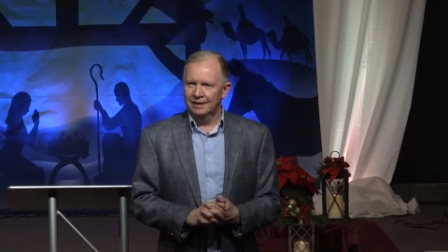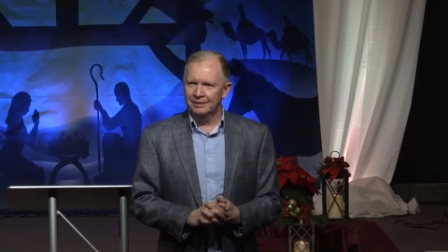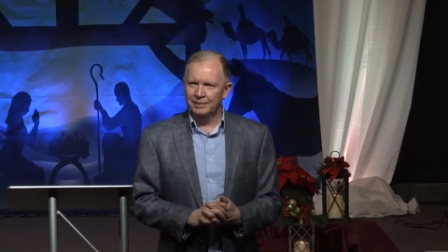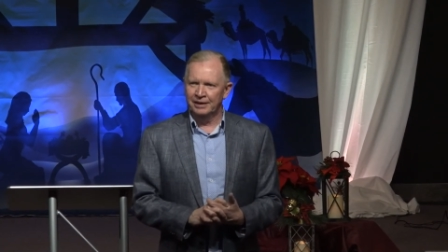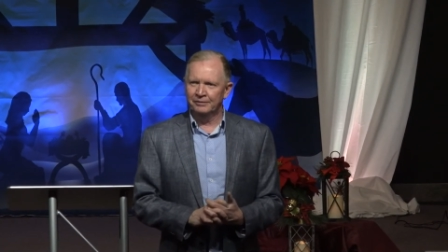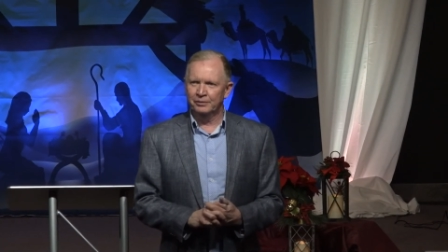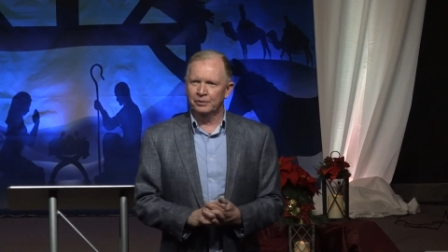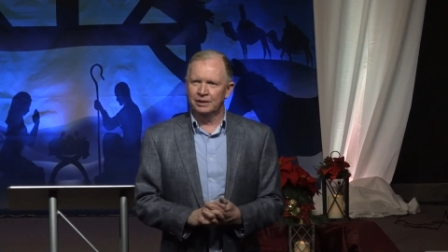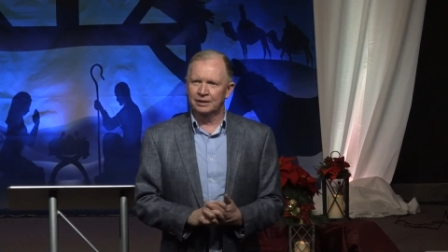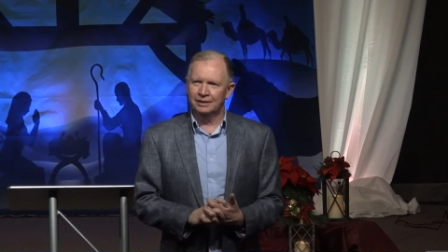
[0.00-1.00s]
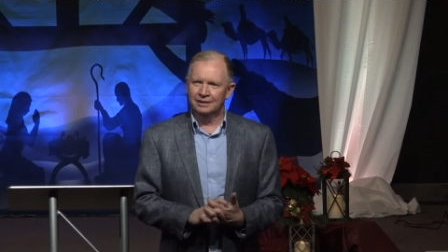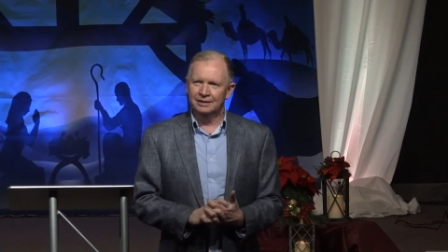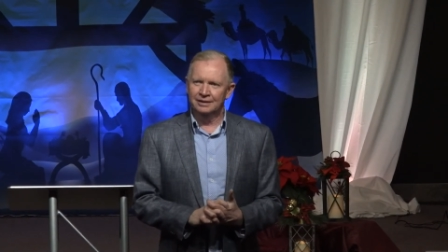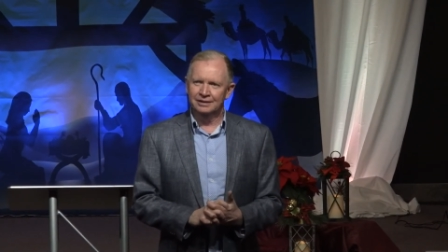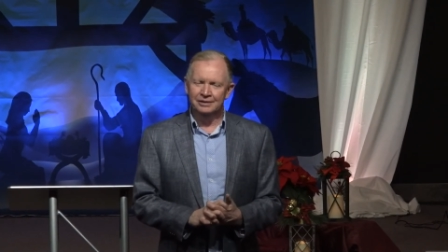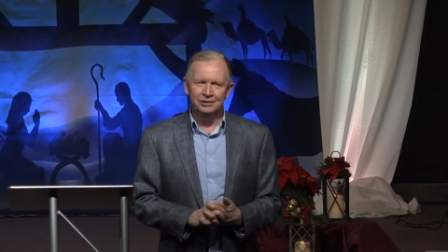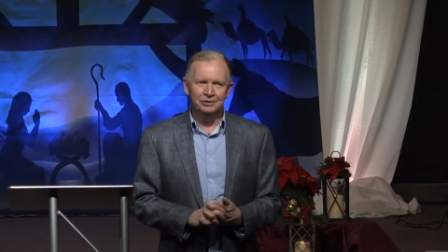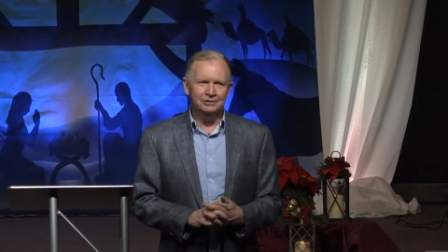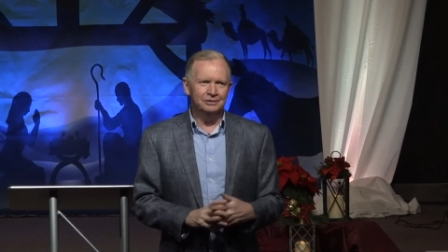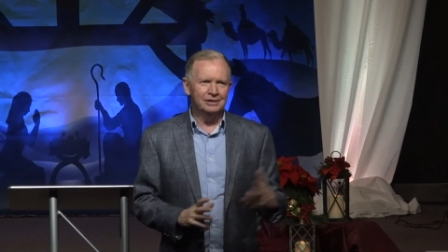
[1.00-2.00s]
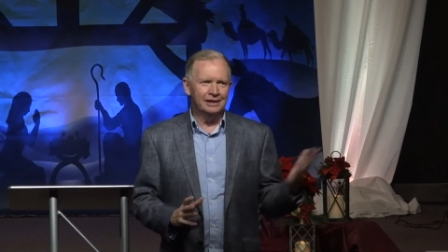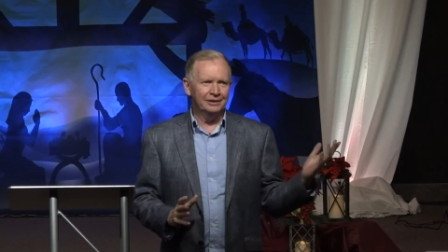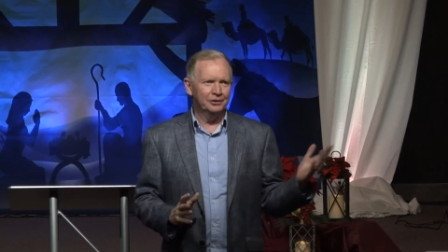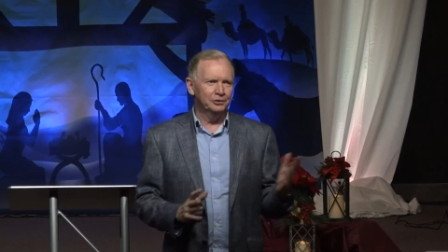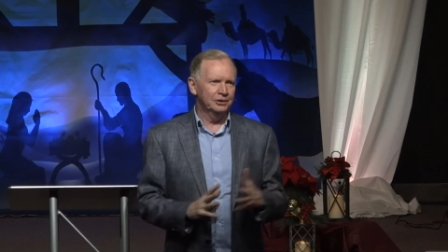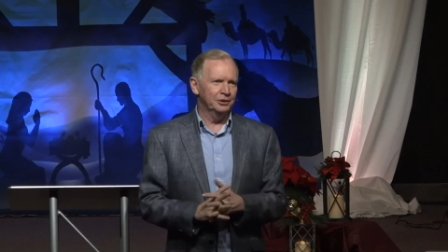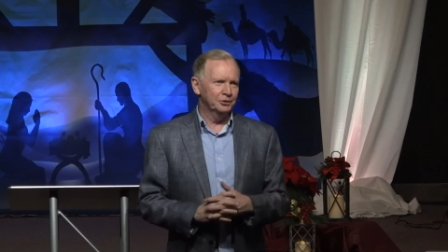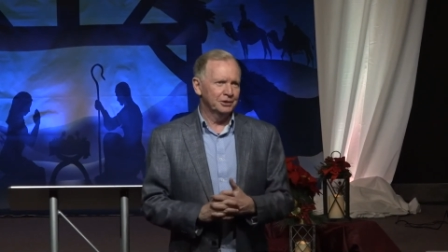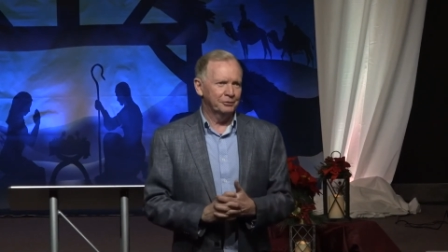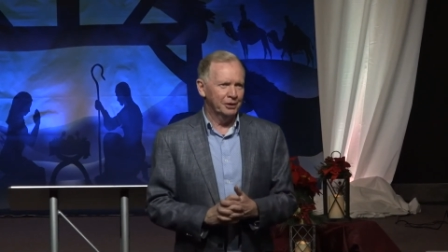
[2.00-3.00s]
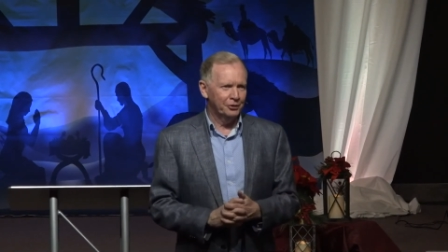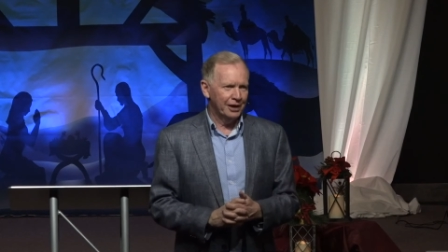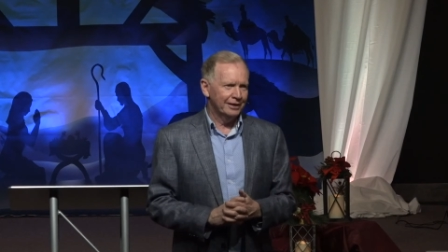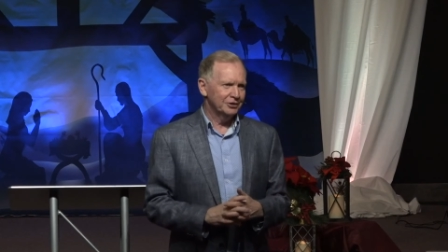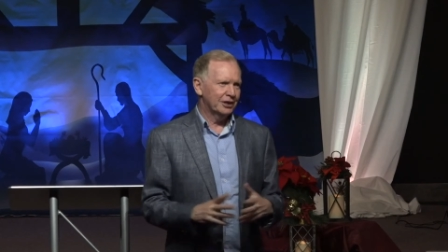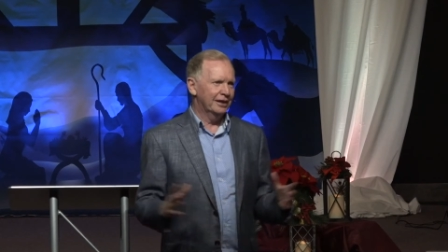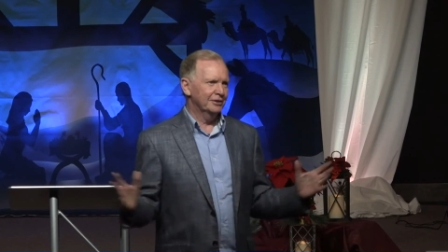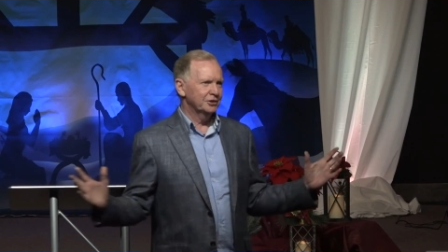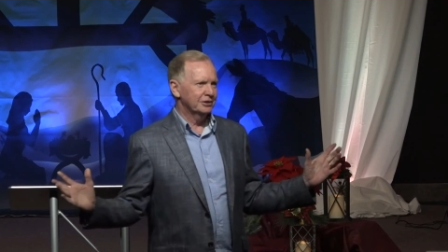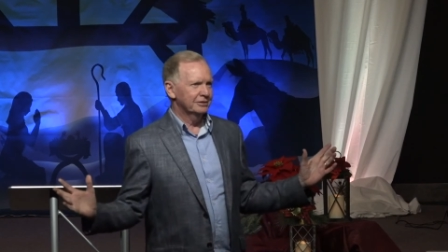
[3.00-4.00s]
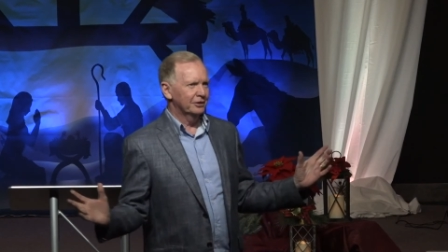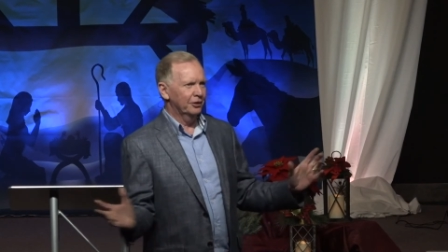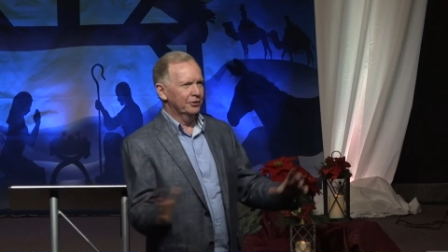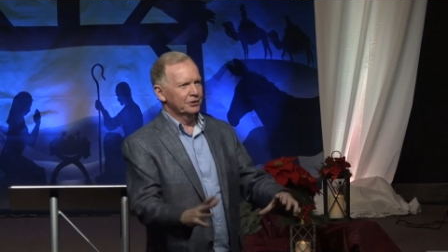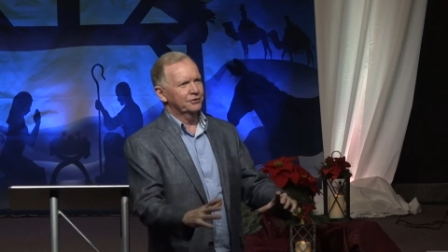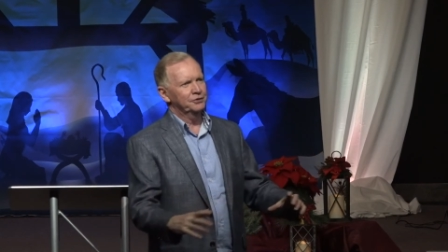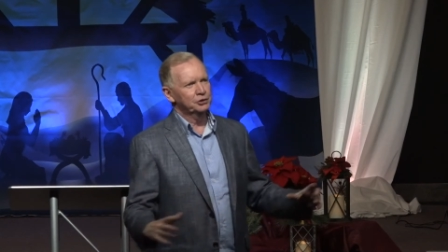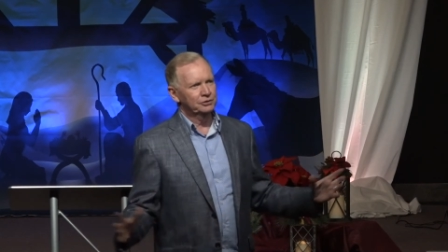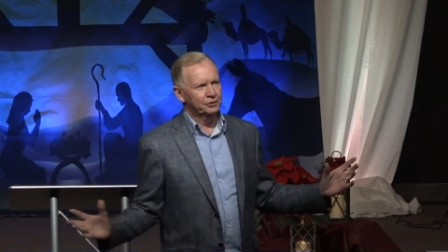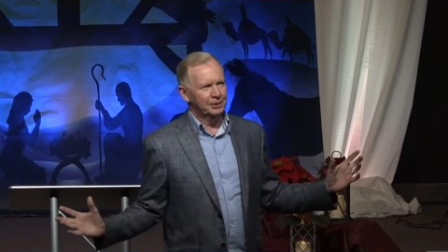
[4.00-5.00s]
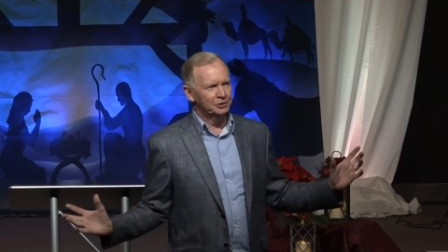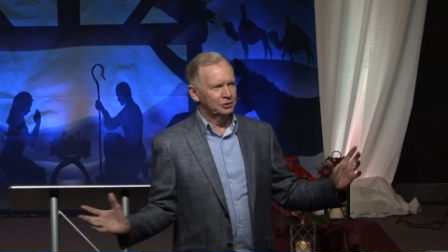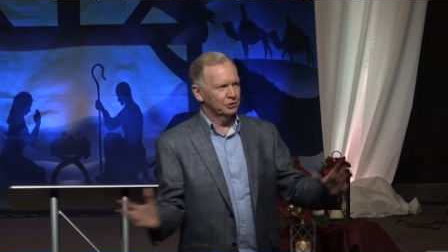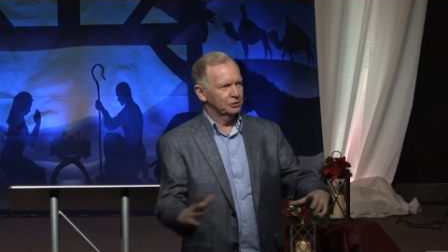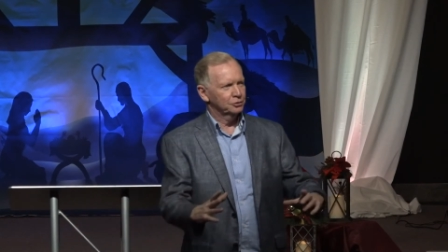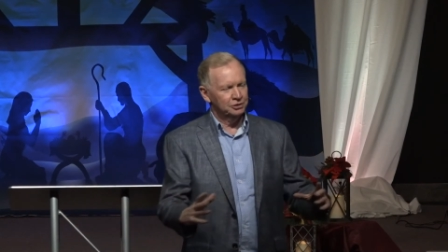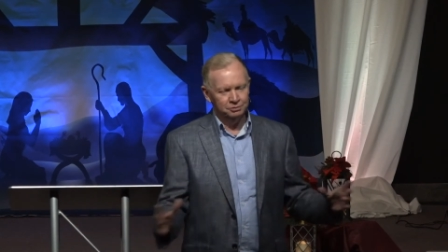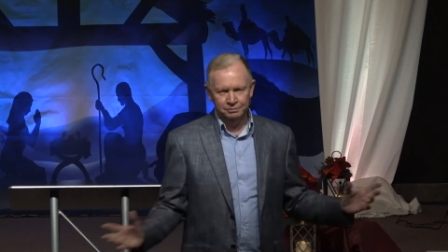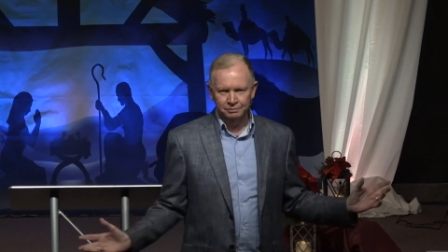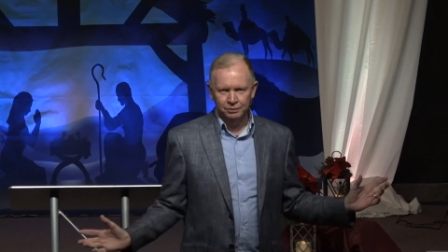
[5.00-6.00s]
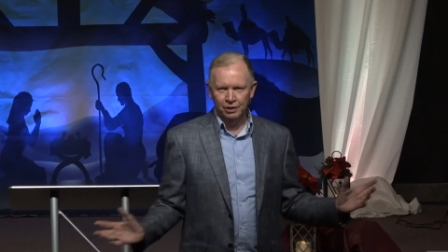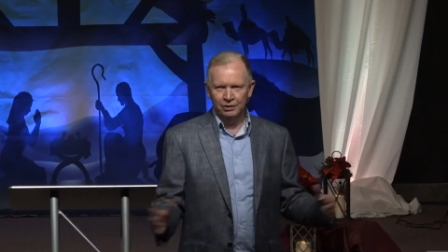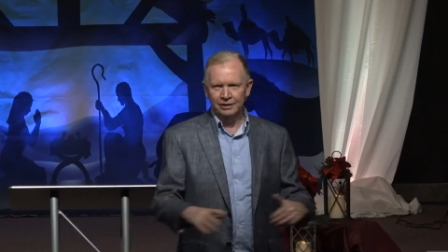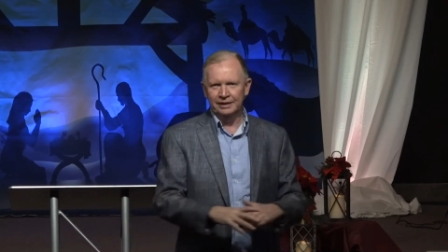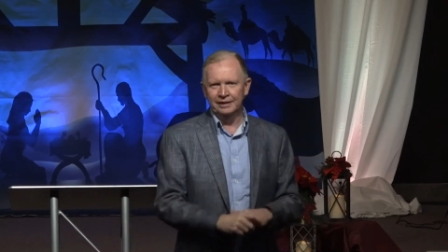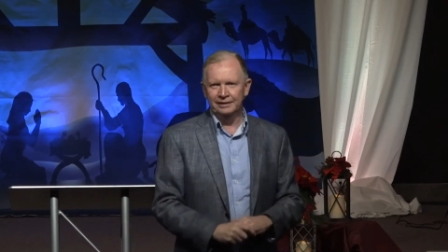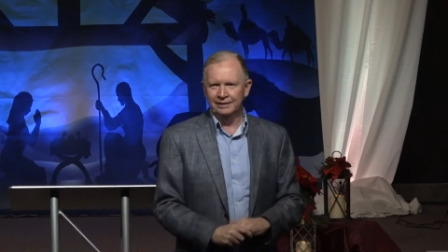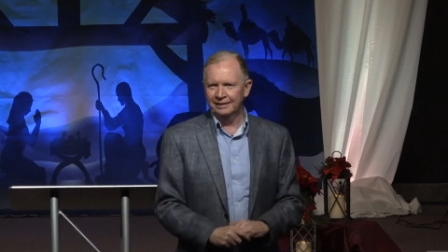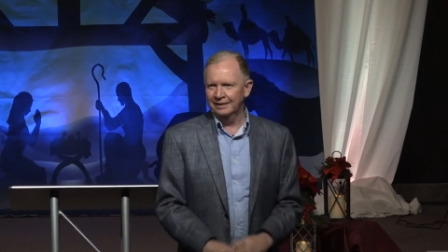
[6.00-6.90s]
And man, when at Julio, we were at his house and all this food for our church was brought in and